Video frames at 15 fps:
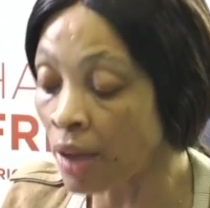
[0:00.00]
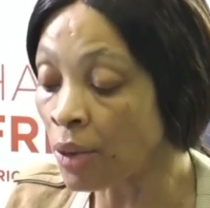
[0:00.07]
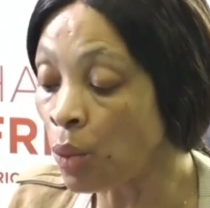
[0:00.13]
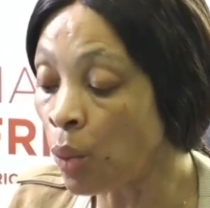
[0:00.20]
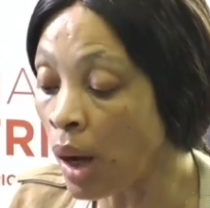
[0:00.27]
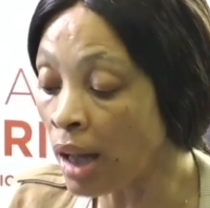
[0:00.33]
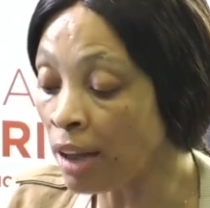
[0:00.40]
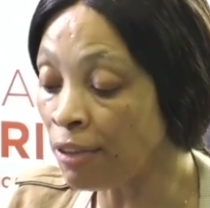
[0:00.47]
The
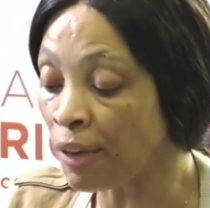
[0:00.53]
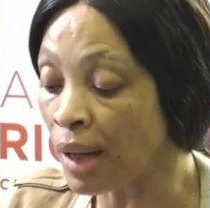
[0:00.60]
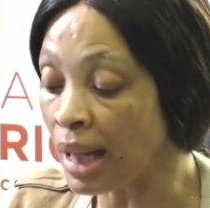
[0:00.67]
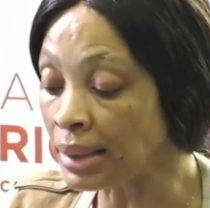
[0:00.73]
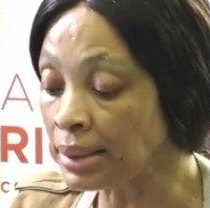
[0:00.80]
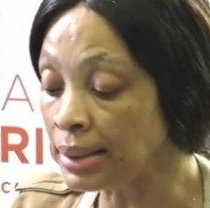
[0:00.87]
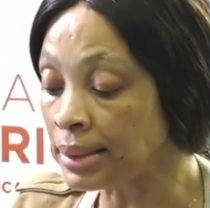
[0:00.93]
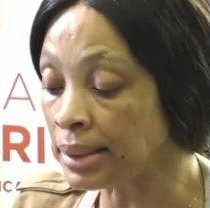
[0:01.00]
wife
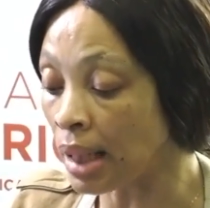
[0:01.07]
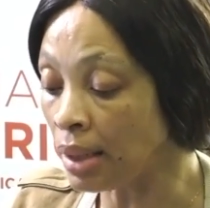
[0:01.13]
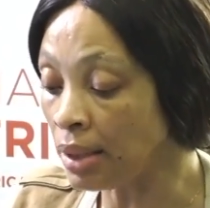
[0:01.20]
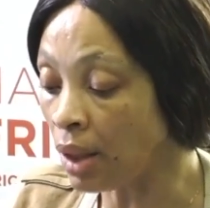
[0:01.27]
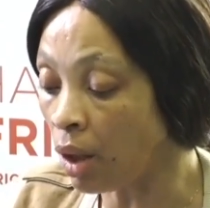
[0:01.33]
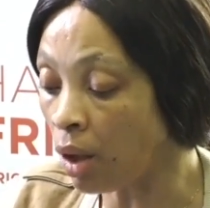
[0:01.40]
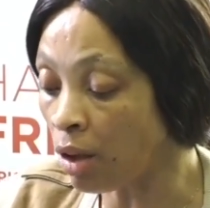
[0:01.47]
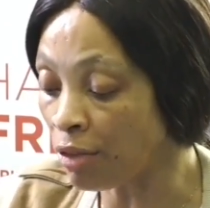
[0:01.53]
and
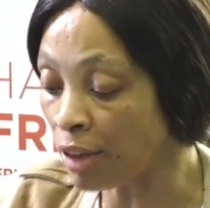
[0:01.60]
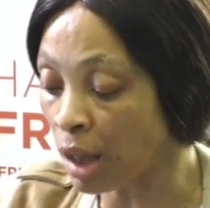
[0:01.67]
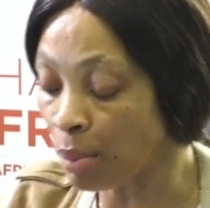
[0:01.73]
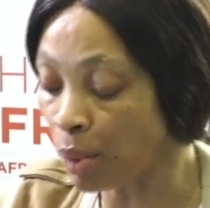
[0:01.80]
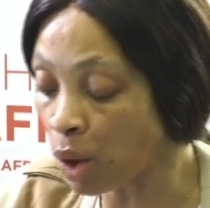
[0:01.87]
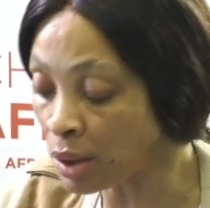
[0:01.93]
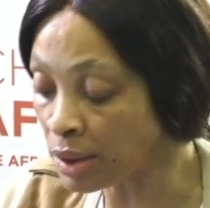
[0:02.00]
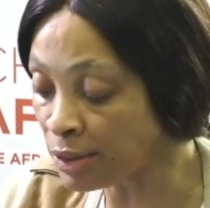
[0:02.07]
son of
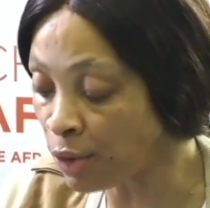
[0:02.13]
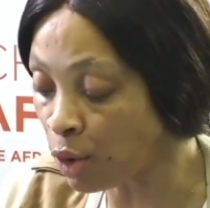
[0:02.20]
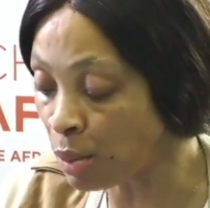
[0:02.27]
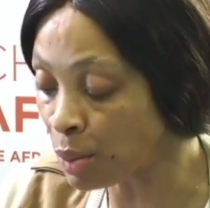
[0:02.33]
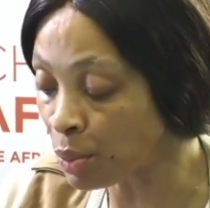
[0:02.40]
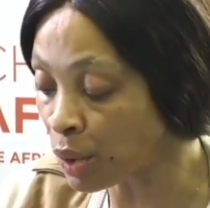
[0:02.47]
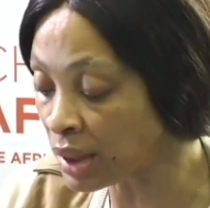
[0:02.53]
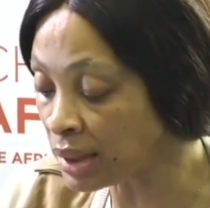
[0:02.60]
Gabon's
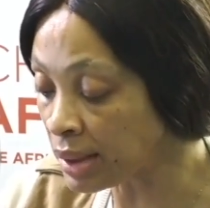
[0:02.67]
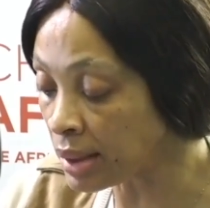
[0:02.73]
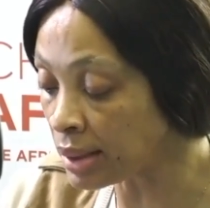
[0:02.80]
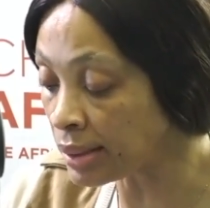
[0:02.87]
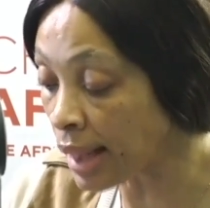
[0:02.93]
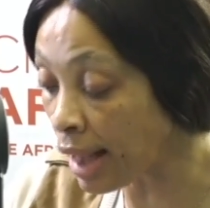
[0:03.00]
former president